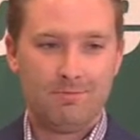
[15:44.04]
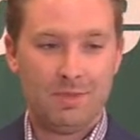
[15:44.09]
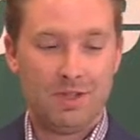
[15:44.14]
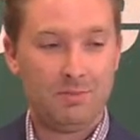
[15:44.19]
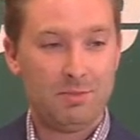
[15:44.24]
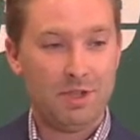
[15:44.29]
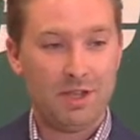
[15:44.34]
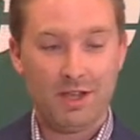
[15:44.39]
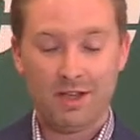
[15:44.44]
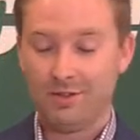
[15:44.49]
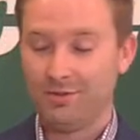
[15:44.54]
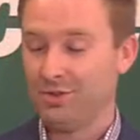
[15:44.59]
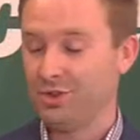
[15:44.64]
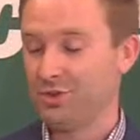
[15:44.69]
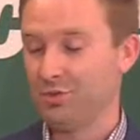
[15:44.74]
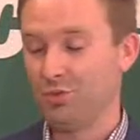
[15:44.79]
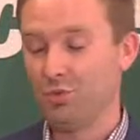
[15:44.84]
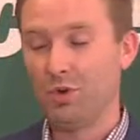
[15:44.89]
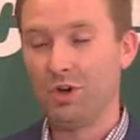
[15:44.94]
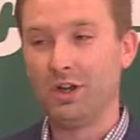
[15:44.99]
maybe had
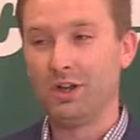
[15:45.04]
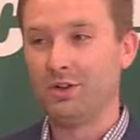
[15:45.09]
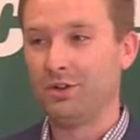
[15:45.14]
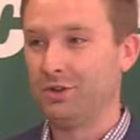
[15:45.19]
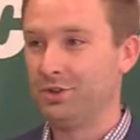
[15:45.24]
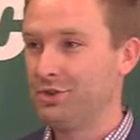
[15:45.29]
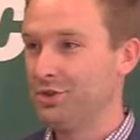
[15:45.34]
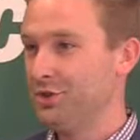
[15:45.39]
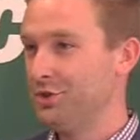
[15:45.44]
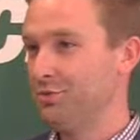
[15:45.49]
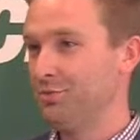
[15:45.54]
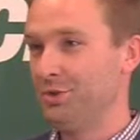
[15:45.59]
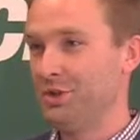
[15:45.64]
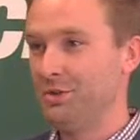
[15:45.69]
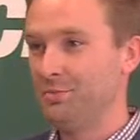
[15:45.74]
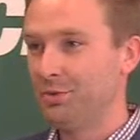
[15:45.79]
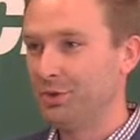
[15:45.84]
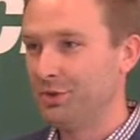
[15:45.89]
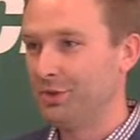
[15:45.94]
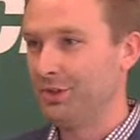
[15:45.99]
just one or two
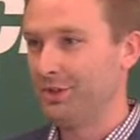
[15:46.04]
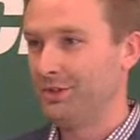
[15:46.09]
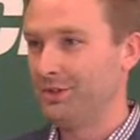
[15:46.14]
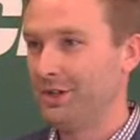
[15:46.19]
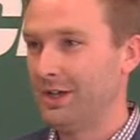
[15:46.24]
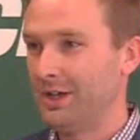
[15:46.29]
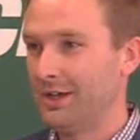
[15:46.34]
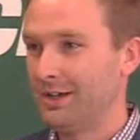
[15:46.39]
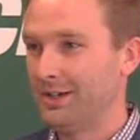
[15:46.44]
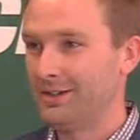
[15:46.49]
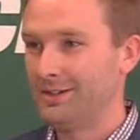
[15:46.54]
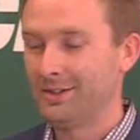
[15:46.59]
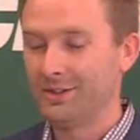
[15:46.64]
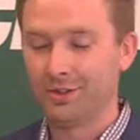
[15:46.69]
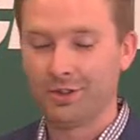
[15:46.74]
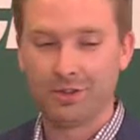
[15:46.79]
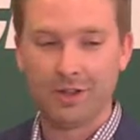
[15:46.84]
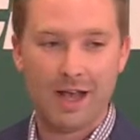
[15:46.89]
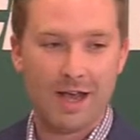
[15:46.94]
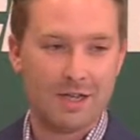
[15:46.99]
people
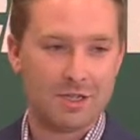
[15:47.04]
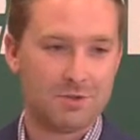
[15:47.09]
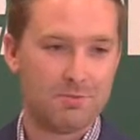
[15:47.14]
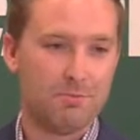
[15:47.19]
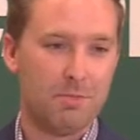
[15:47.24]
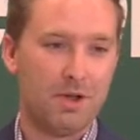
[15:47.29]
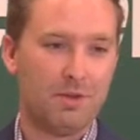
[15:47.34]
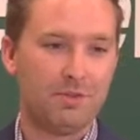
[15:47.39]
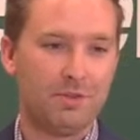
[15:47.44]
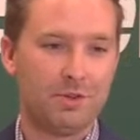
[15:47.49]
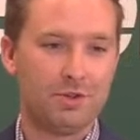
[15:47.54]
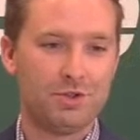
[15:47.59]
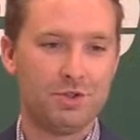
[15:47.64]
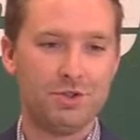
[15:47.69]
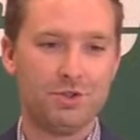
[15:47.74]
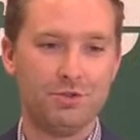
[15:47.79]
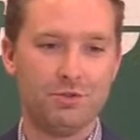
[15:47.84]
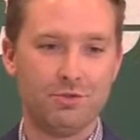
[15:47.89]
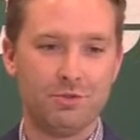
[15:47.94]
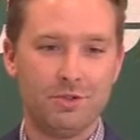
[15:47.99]
in the last month or
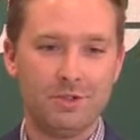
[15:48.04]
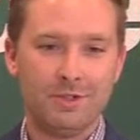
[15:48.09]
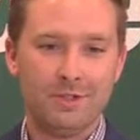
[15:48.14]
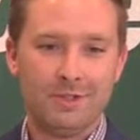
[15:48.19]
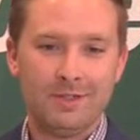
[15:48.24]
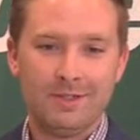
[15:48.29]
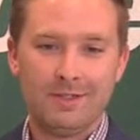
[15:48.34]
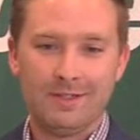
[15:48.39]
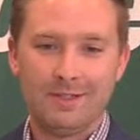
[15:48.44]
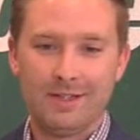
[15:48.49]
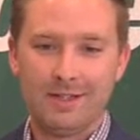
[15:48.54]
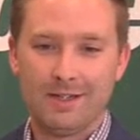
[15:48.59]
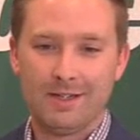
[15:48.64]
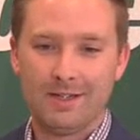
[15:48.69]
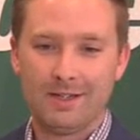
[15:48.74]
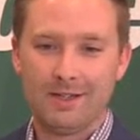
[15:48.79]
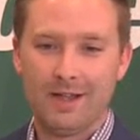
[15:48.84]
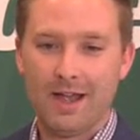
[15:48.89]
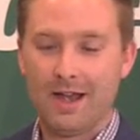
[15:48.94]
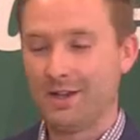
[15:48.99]
two
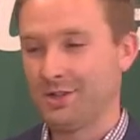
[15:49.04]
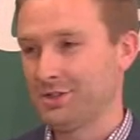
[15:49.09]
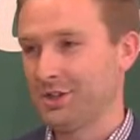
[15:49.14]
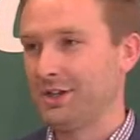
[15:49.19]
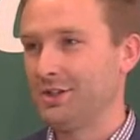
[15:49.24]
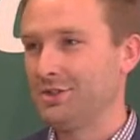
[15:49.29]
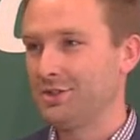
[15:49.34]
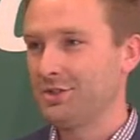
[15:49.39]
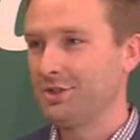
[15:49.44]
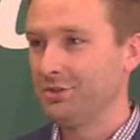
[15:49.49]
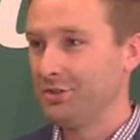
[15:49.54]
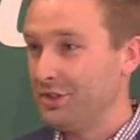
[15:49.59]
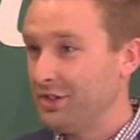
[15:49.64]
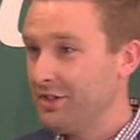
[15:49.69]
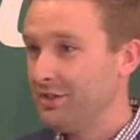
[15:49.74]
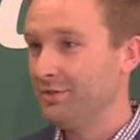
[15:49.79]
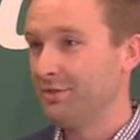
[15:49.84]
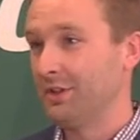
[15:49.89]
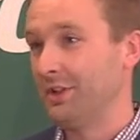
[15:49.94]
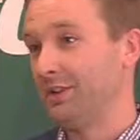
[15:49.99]
ask us to
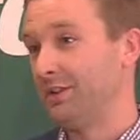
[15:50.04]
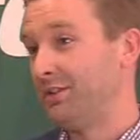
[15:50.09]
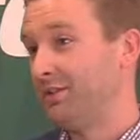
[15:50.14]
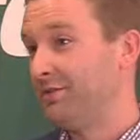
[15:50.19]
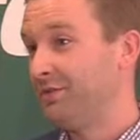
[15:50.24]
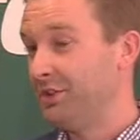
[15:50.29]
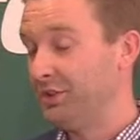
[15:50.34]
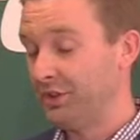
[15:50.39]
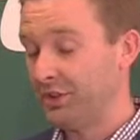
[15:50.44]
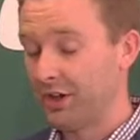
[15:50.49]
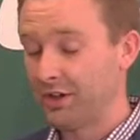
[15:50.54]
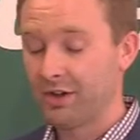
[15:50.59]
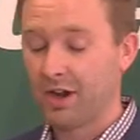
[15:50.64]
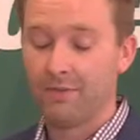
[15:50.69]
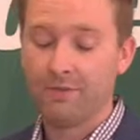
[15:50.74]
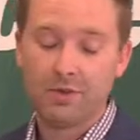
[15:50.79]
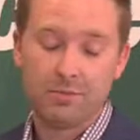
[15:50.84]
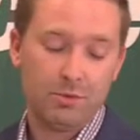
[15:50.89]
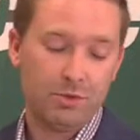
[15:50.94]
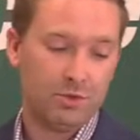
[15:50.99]
leave. They're feeling
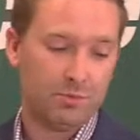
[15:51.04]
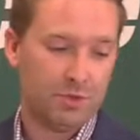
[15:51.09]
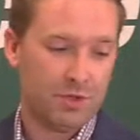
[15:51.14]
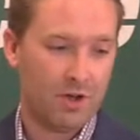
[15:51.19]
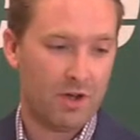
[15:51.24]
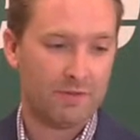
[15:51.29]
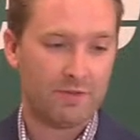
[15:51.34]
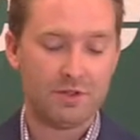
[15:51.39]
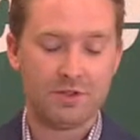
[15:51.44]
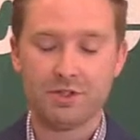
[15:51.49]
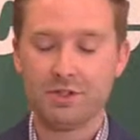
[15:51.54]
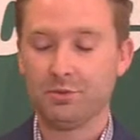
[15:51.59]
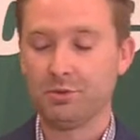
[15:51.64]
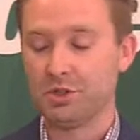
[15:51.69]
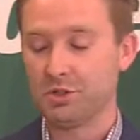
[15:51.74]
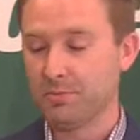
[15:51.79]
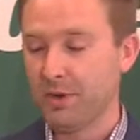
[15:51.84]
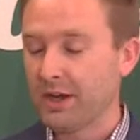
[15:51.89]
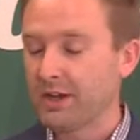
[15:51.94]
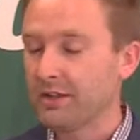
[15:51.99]
uncomfortable, and we obviously
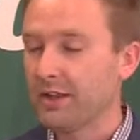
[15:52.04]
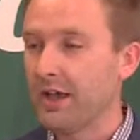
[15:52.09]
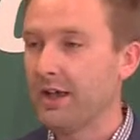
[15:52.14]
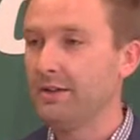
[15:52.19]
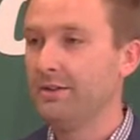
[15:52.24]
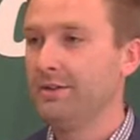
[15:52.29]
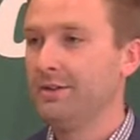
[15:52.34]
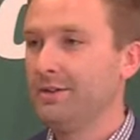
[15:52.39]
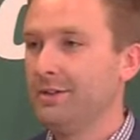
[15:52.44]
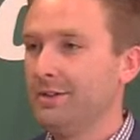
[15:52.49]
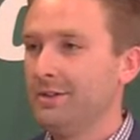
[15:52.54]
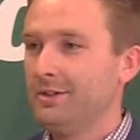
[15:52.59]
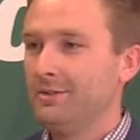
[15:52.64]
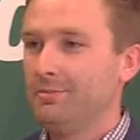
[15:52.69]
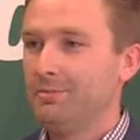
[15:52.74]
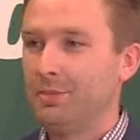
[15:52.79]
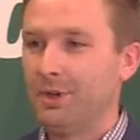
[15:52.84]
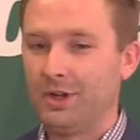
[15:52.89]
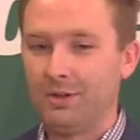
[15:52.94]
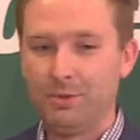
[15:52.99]
respect that.
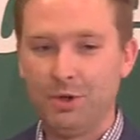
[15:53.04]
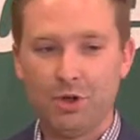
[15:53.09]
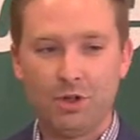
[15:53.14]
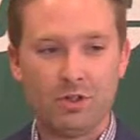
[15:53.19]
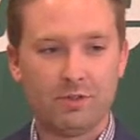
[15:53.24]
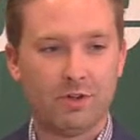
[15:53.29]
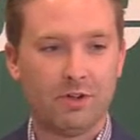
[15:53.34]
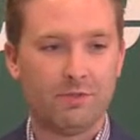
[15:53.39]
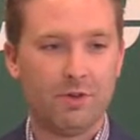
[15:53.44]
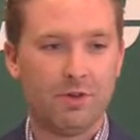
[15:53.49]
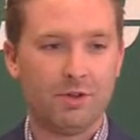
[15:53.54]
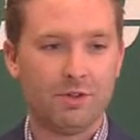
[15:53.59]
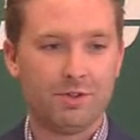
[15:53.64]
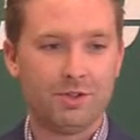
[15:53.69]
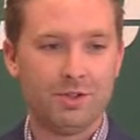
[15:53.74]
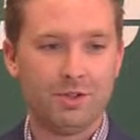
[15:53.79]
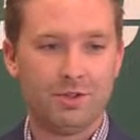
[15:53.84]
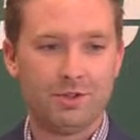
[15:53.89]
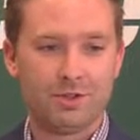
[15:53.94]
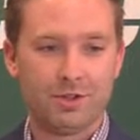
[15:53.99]
But I mean, all of our
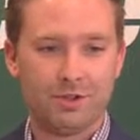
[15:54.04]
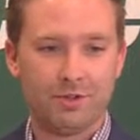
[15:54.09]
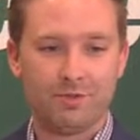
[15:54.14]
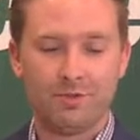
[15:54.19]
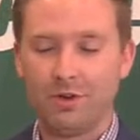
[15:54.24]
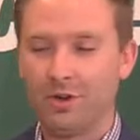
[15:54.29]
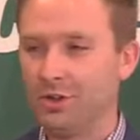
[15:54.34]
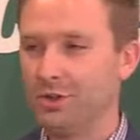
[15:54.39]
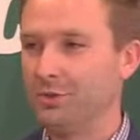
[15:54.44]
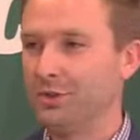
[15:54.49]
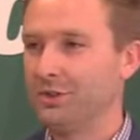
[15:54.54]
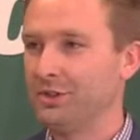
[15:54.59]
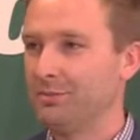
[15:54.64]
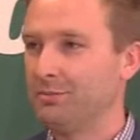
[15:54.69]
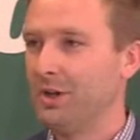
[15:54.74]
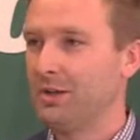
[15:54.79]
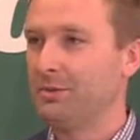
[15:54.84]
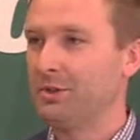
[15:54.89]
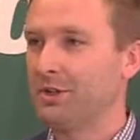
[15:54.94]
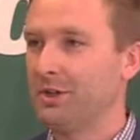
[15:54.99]
volunteers are following the
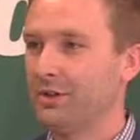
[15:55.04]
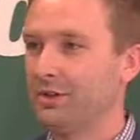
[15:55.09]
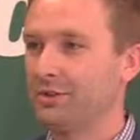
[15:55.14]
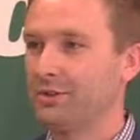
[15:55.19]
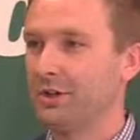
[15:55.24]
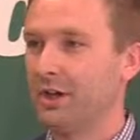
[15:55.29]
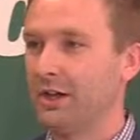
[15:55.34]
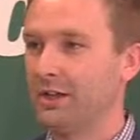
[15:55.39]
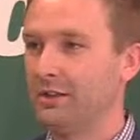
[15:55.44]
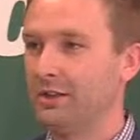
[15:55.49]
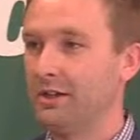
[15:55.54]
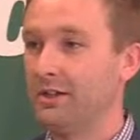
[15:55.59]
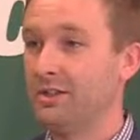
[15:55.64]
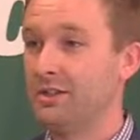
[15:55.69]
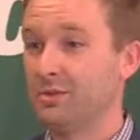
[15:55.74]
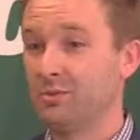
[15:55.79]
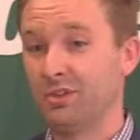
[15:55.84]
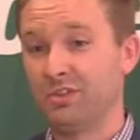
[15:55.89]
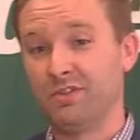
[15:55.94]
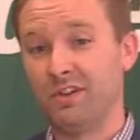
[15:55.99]
public health
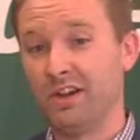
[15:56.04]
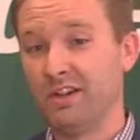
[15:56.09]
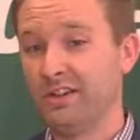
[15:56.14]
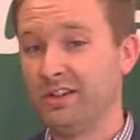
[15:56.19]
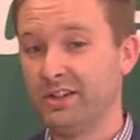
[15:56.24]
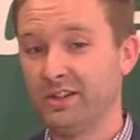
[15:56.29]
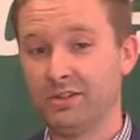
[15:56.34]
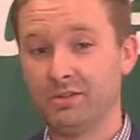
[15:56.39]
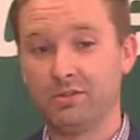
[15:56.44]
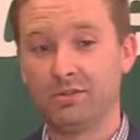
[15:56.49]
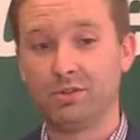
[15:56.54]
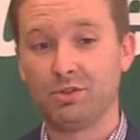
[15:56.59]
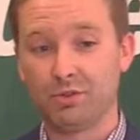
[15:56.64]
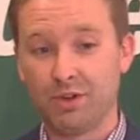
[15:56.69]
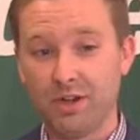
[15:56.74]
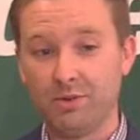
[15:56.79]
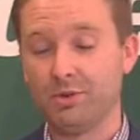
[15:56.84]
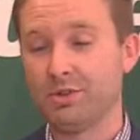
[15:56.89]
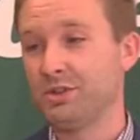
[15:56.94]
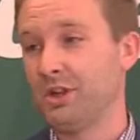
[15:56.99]
guidelines, and we're finding
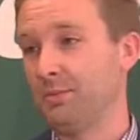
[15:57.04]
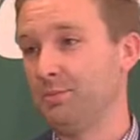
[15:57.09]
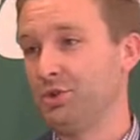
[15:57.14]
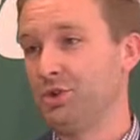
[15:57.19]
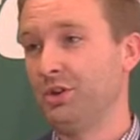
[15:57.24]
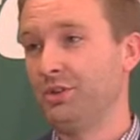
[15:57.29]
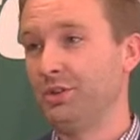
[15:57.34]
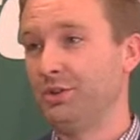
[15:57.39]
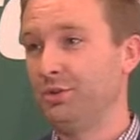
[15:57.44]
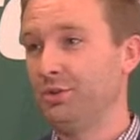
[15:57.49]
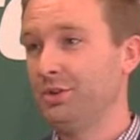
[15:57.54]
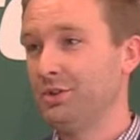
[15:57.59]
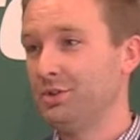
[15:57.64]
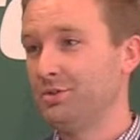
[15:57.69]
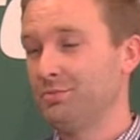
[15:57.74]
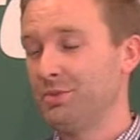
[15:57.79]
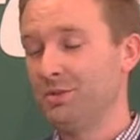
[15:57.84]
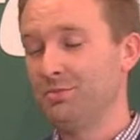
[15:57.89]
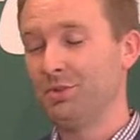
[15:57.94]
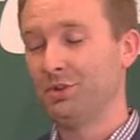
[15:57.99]
great reception on the
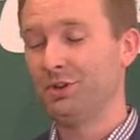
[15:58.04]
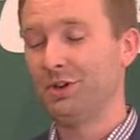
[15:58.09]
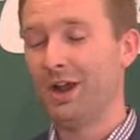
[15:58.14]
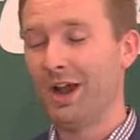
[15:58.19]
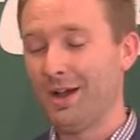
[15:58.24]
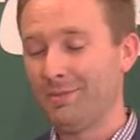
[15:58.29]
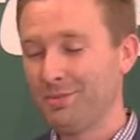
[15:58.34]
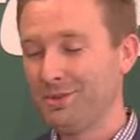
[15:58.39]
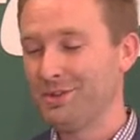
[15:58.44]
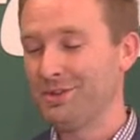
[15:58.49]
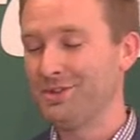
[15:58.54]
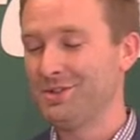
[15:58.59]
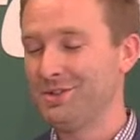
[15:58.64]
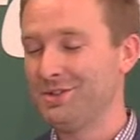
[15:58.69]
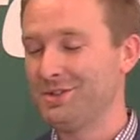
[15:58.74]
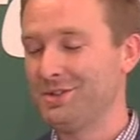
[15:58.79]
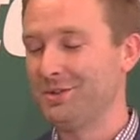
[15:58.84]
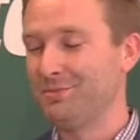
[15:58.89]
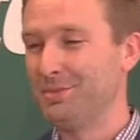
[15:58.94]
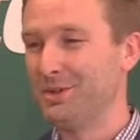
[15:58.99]
doors. People are happy to
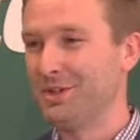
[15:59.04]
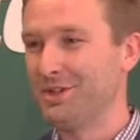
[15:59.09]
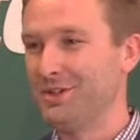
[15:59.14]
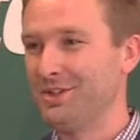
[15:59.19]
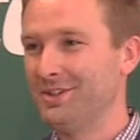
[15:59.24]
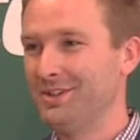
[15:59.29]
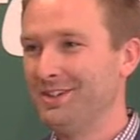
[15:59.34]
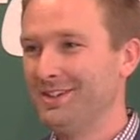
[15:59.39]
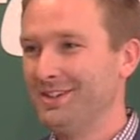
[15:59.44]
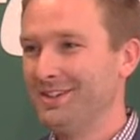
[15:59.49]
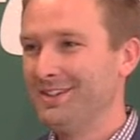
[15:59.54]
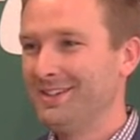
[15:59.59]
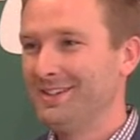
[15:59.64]
see somebody